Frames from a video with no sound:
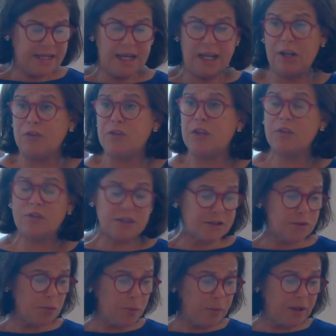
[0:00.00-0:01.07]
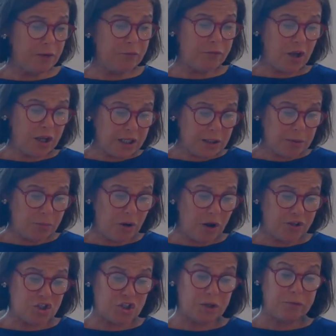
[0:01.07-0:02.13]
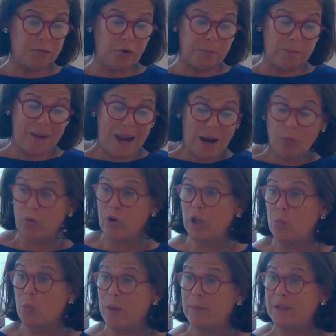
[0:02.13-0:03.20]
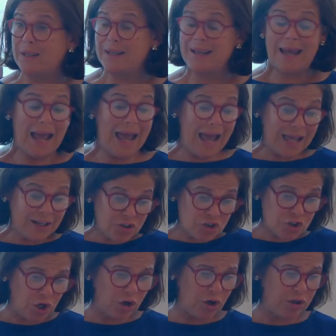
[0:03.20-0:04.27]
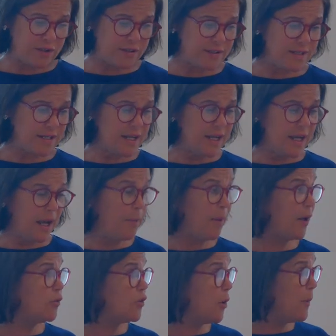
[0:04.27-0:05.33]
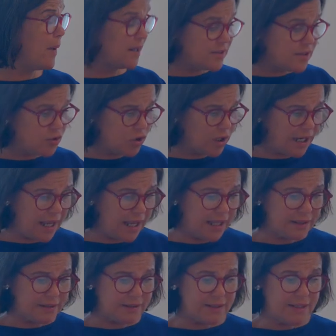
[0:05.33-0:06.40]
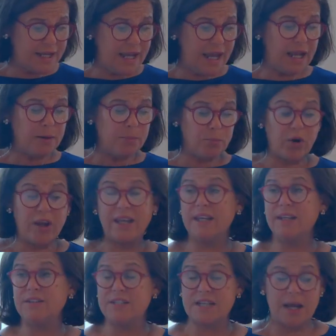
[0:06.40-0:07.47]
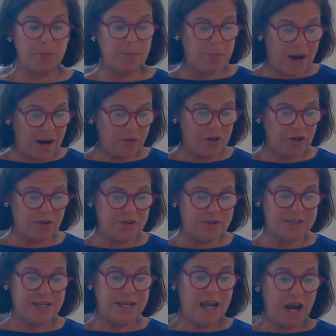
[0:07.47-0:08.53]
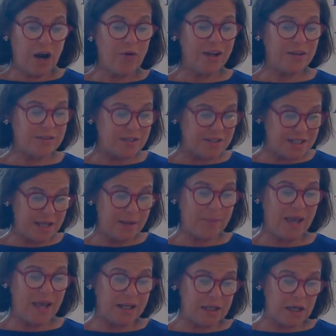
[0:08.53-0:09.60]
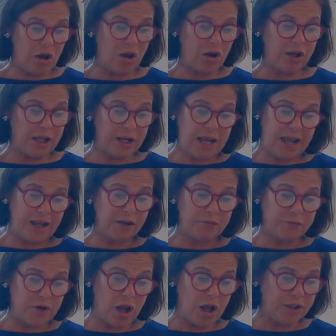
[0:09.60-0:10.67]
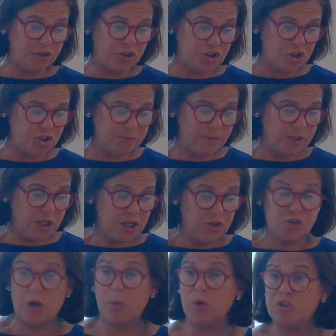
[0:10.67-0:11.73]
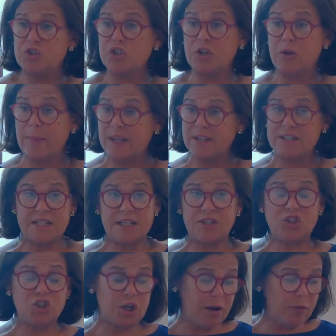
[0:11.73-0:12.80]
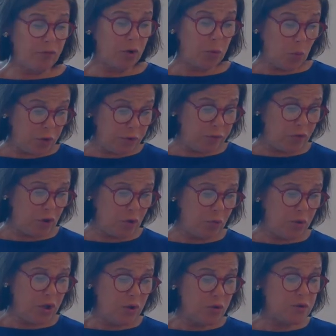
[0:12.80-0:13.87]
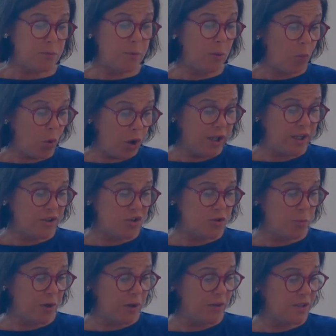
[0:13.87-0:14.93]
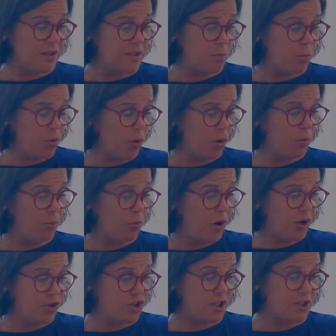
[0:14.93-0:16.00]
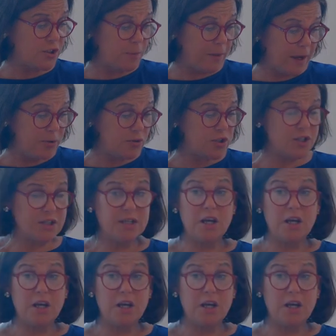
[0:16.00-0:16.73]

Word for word: And I think this will be a vital project for empowering women and girls about their menstrual health and in breaking down barriers around stigma and lack of knowledge. So I want to commend each and every one of you who's been working to bring this important project about.